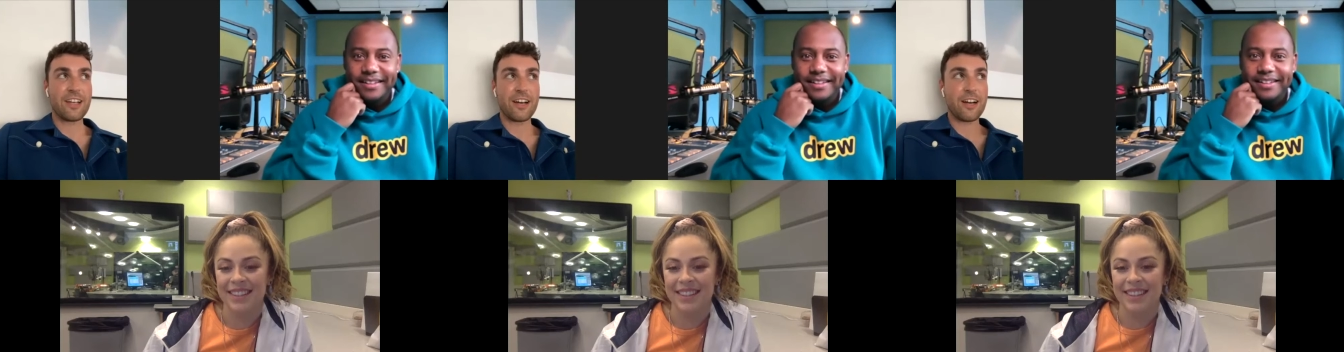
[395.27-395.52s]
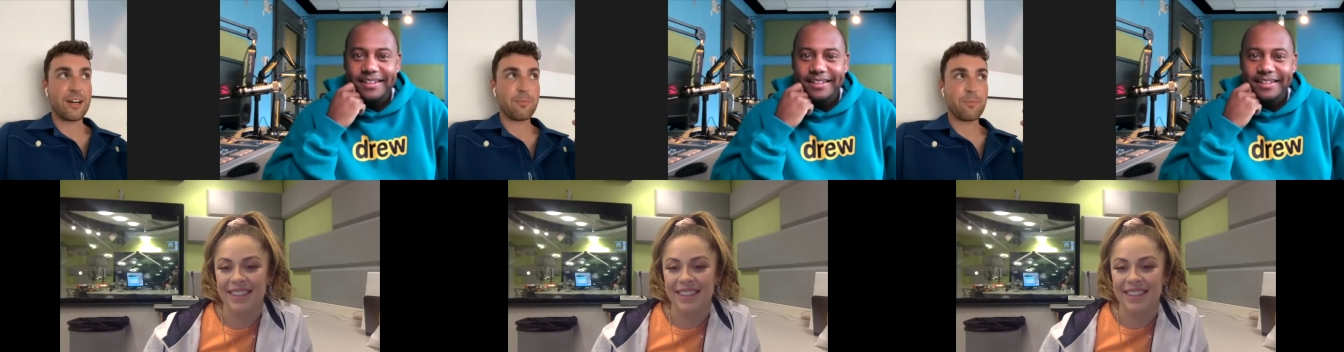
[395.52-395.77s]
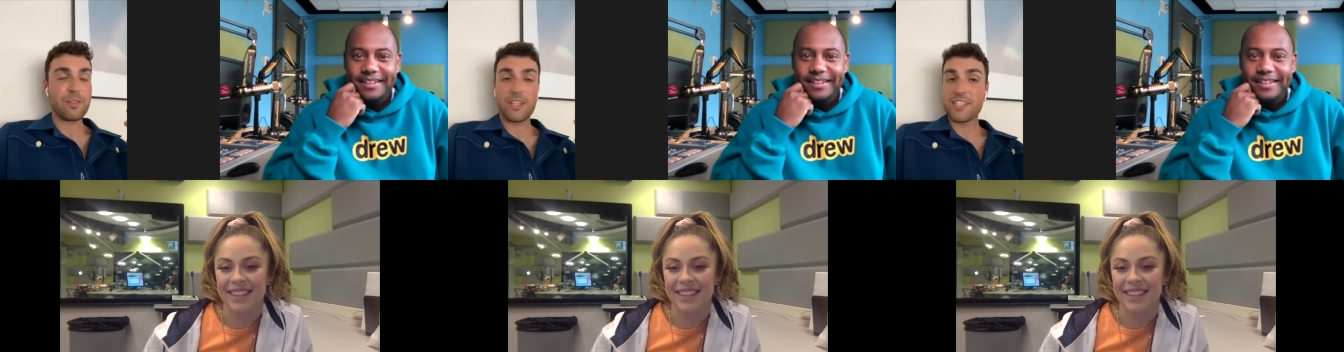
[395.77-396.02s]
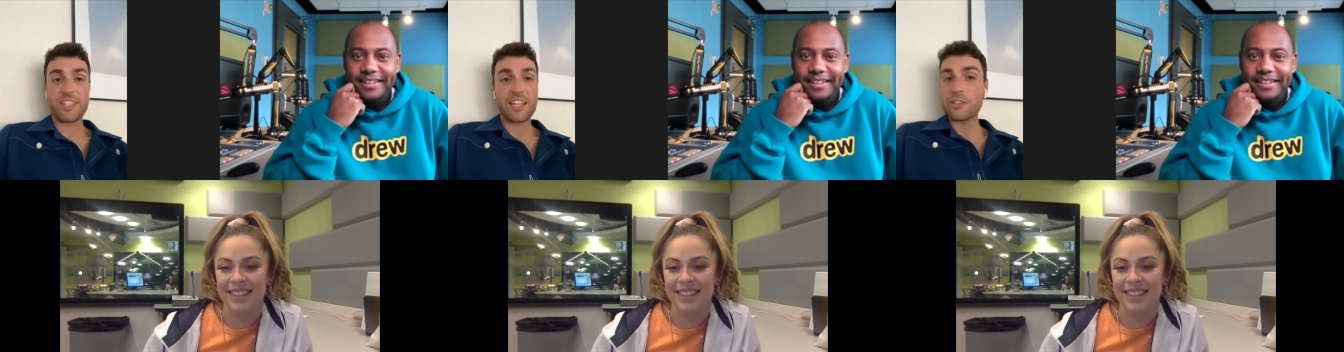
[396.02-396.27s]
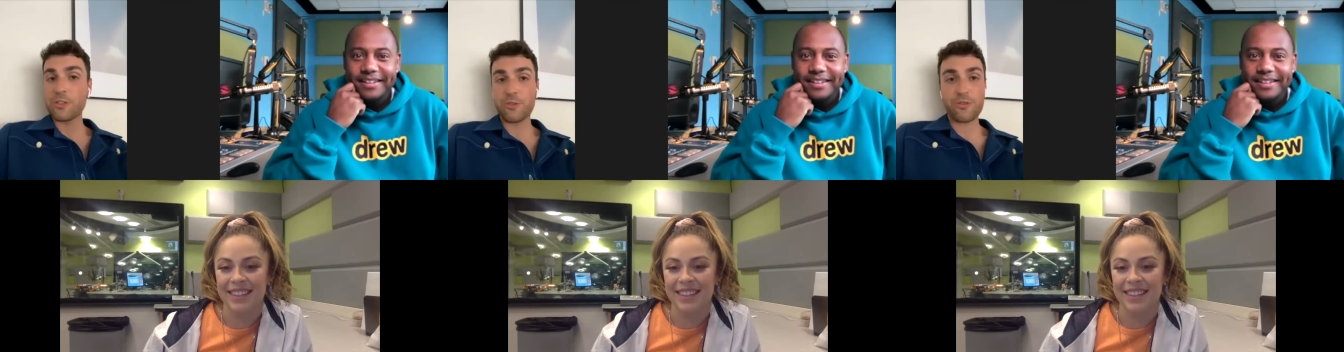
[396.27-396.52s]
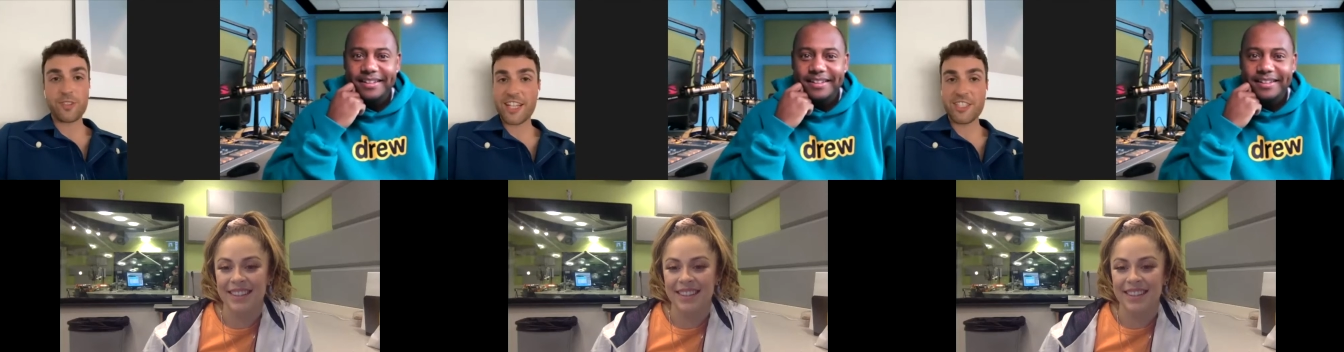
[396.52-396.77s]
Speaker 1: um listening
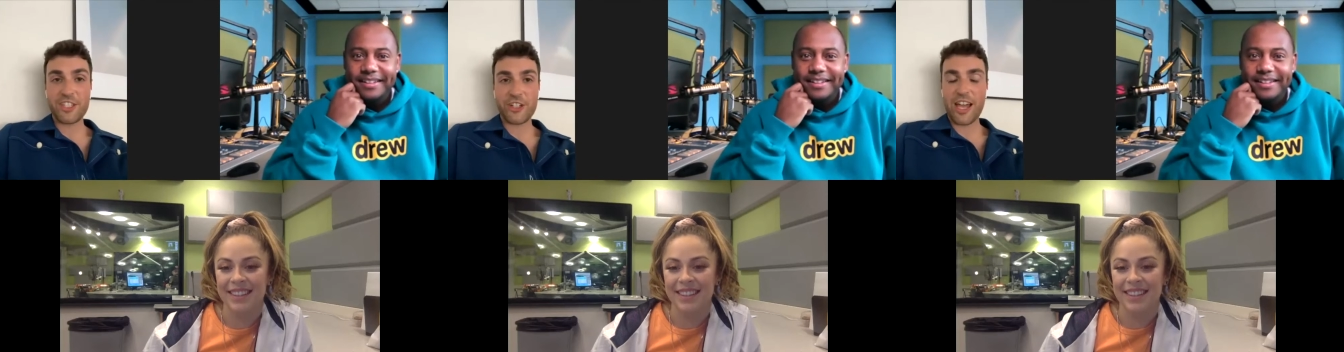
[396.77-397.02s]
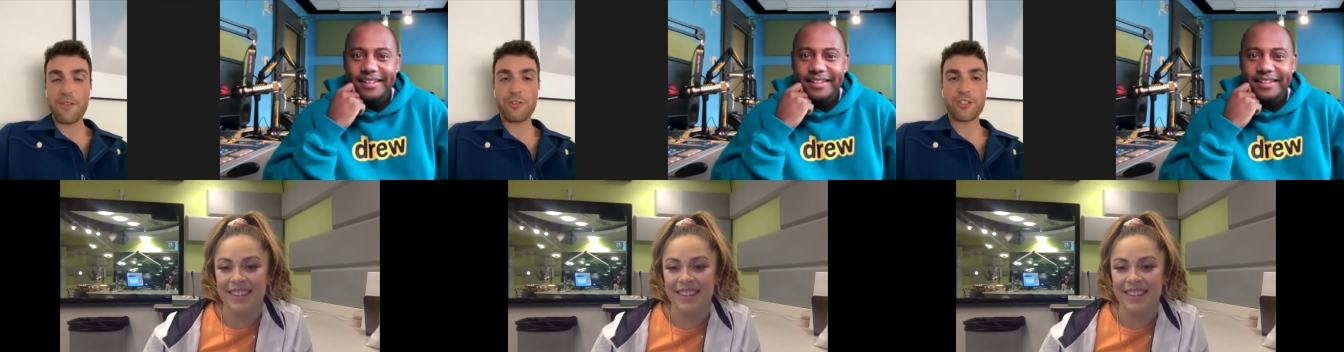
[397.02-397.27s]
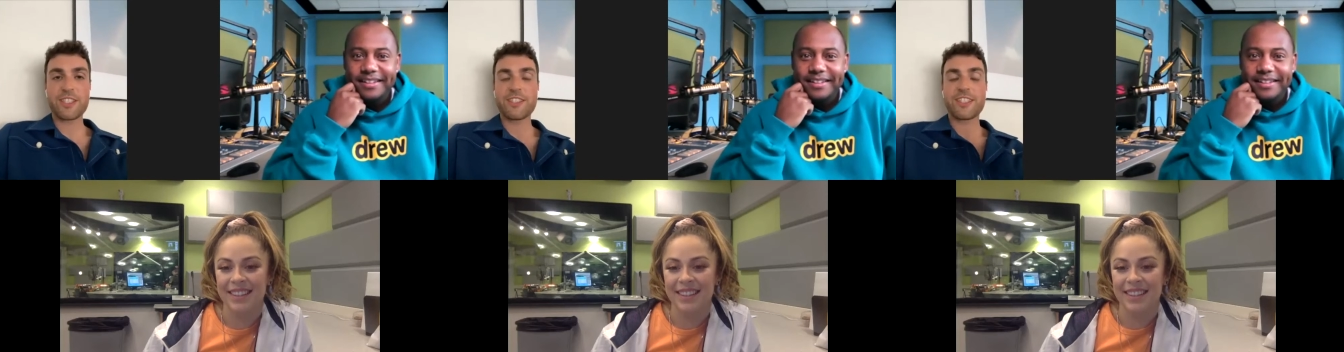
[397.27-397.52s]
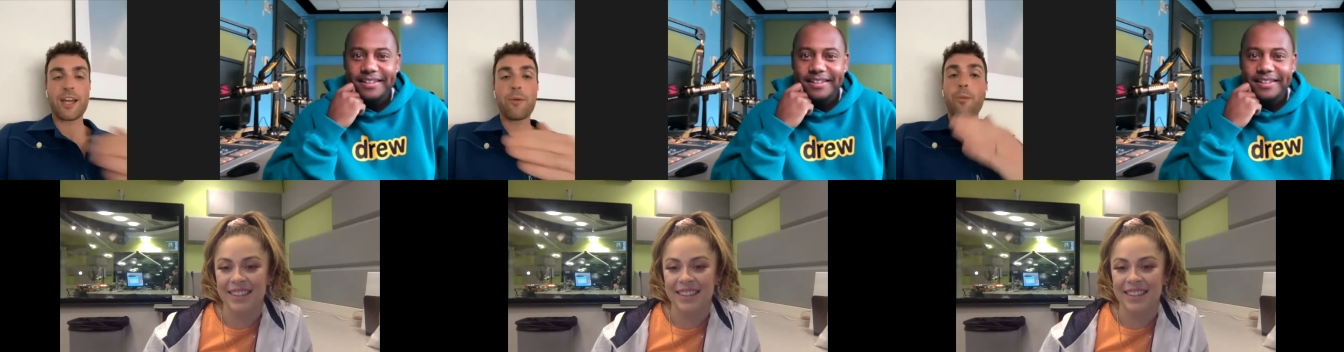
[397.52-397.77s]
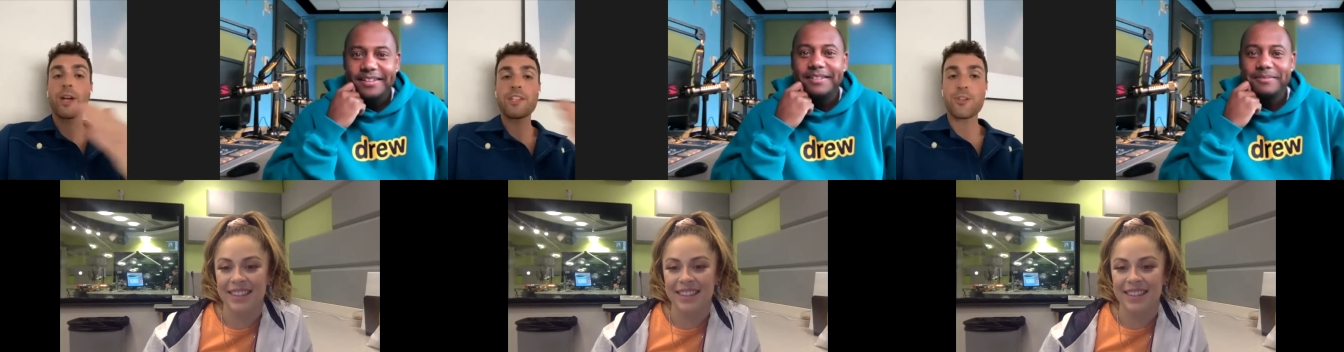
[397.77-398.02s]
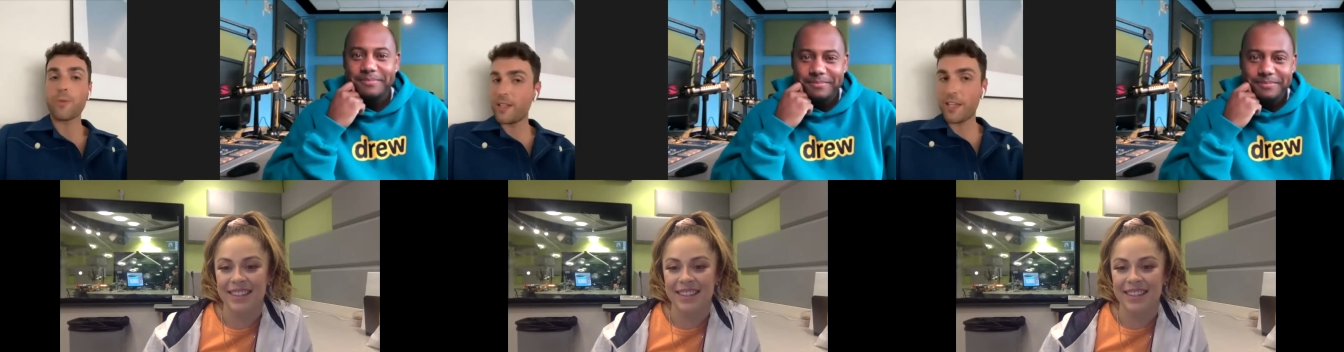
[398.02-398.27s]
to Fletcher ever since I
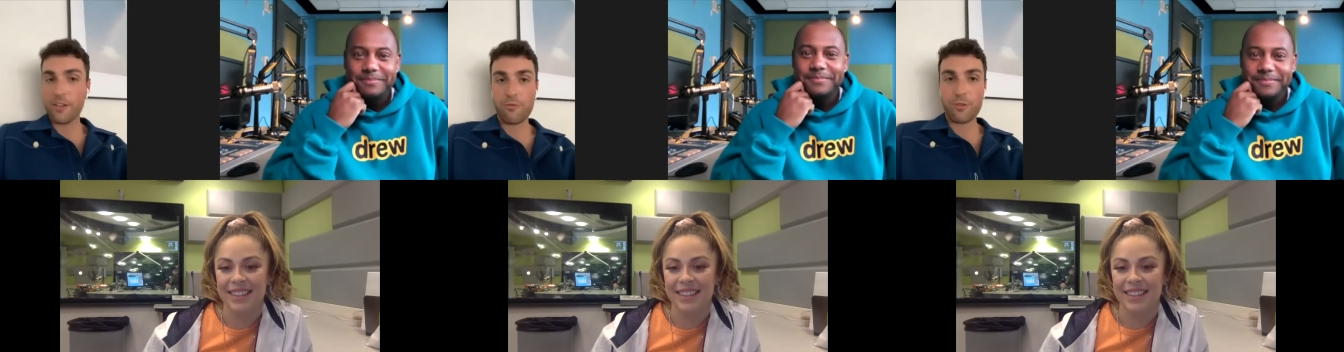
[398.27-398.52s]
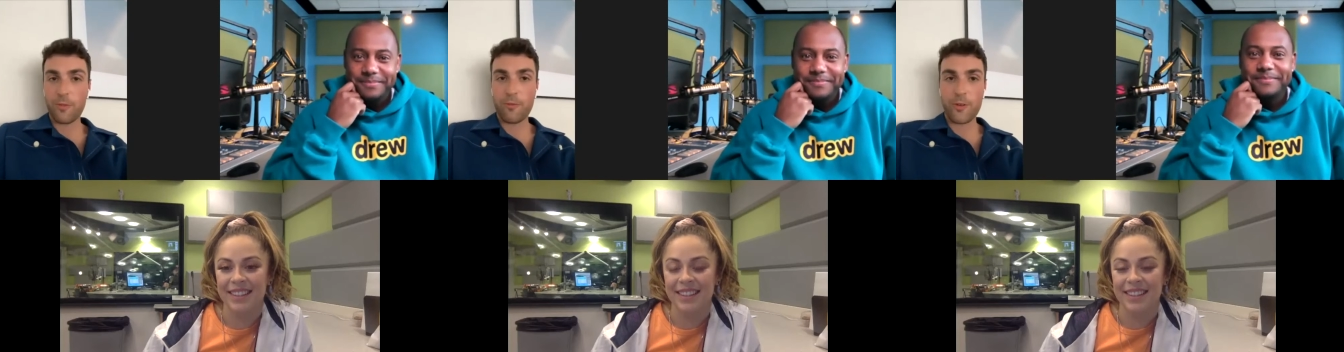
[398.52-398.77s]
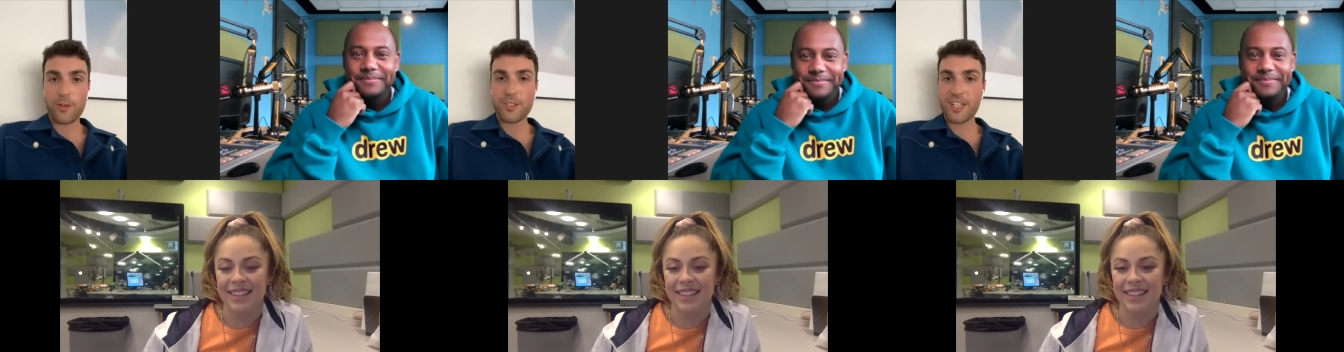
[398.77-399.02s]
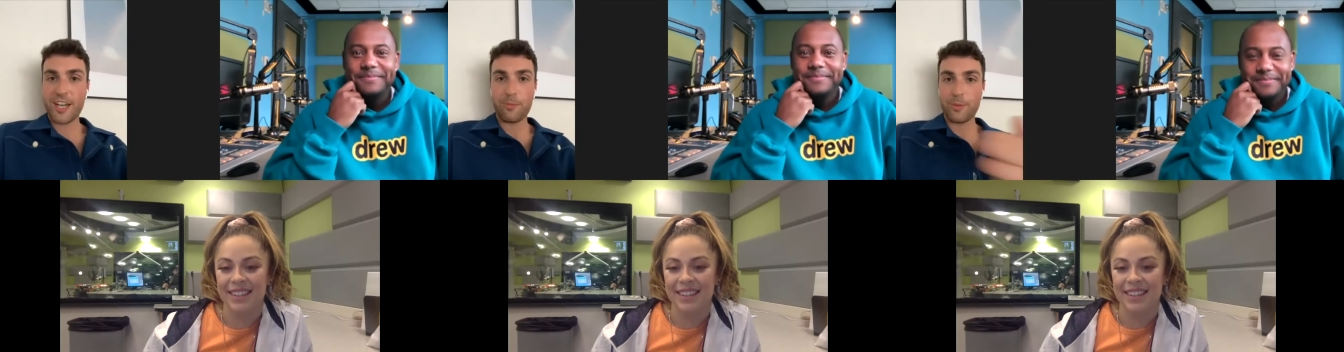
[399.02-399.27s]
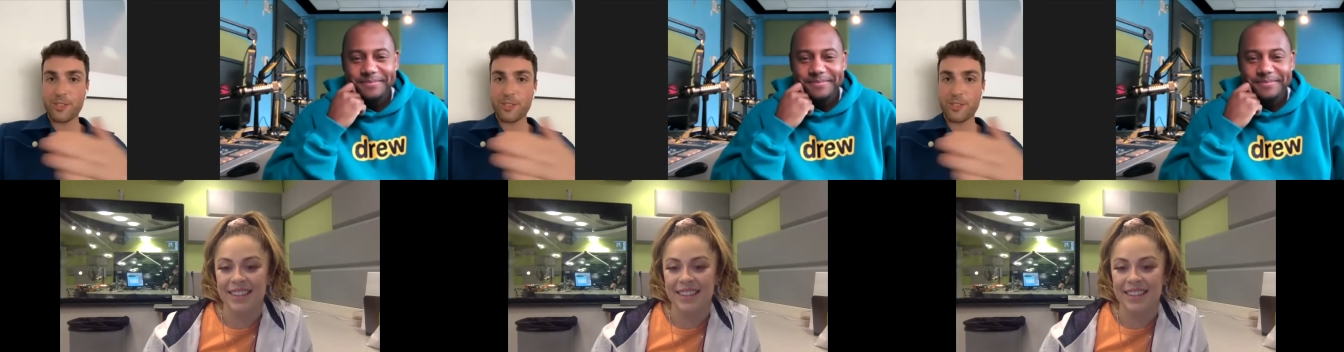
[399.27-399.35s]
went to L A for the first time,